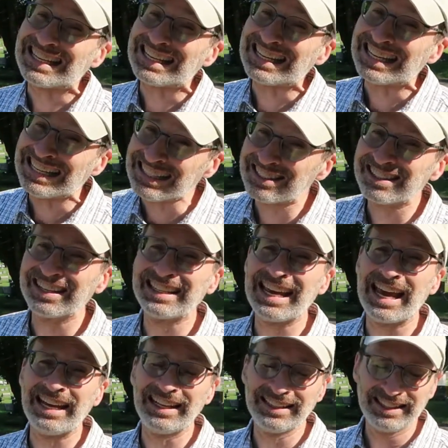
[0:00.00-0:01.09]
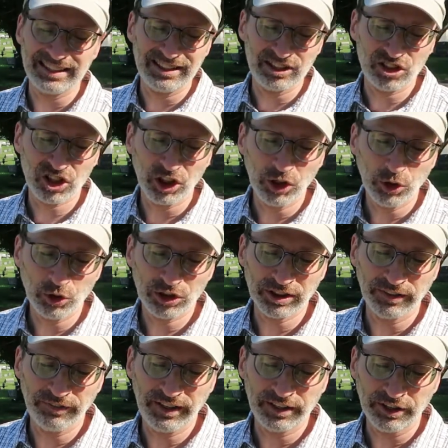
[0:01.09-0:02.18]
instigated the dissolution
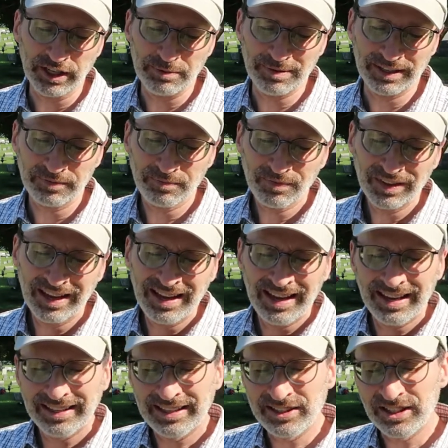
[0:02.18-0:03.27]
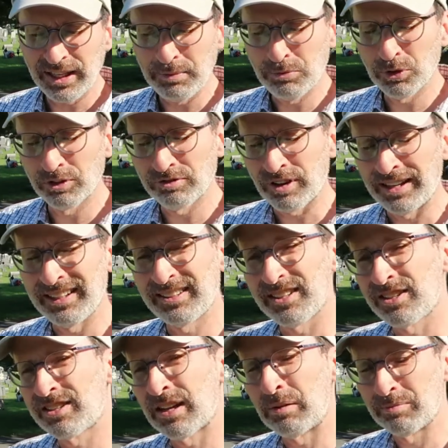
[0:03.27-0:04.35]
of the agreement. They seem to have run into
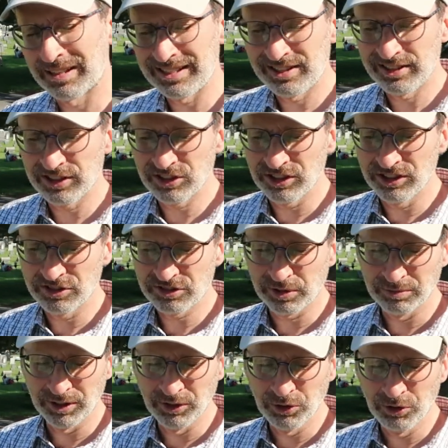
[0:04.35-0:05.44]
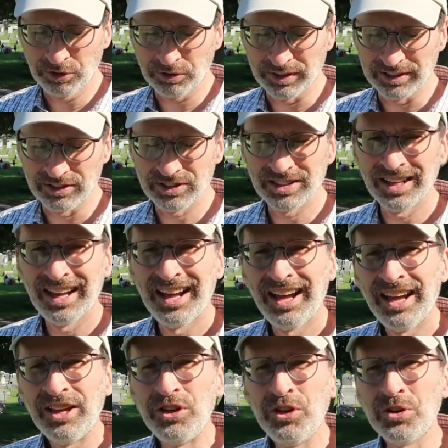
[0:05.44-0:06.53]
some resistance from the Lutherans.
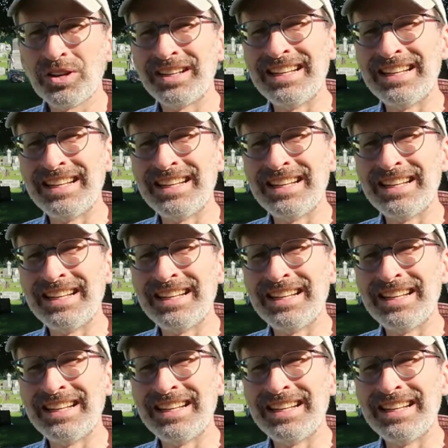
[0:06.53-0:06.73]
You can